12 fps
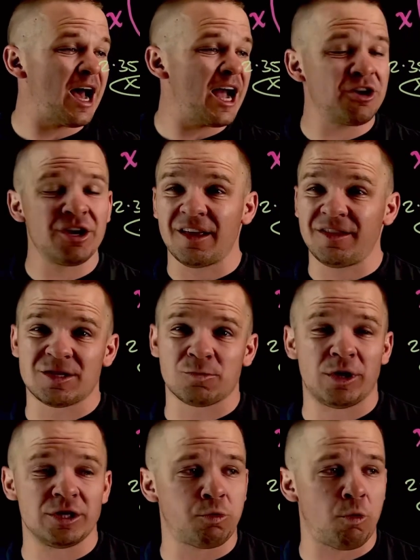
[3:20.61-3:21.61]
I could have this
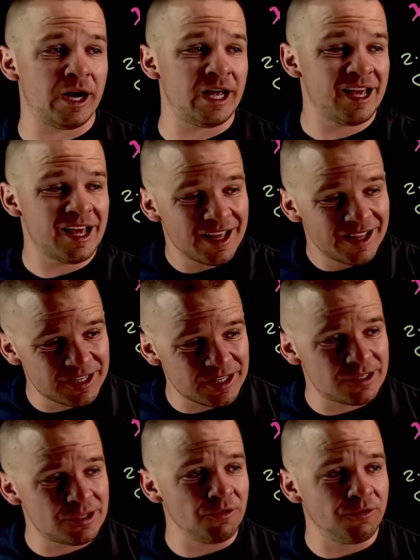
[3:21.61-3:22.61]
120, this is
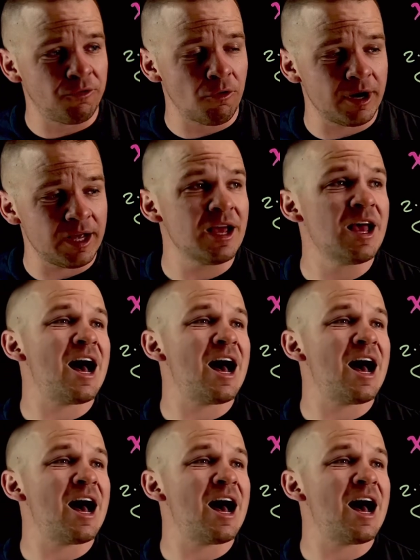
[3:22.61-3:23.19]
240.